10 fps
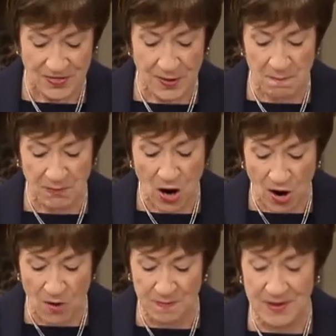the
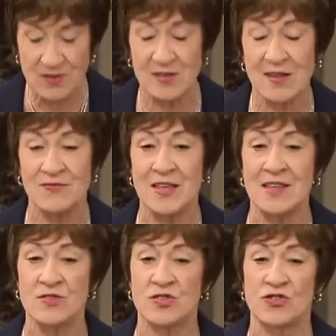purpose of
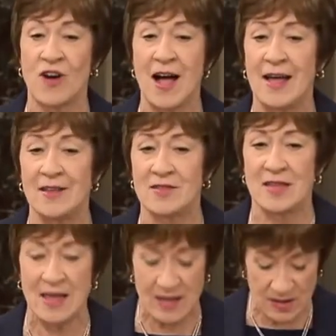these strikes
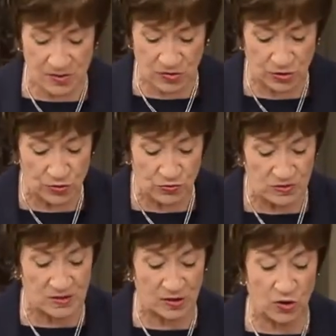is to
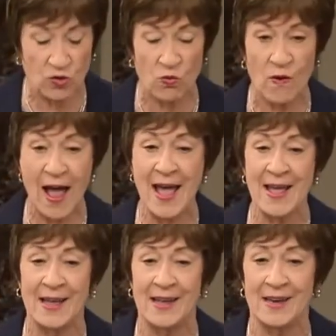
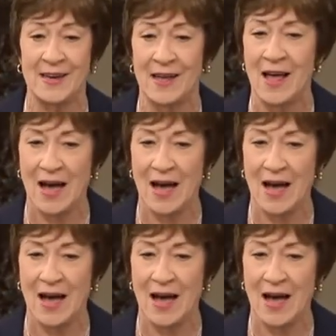degrade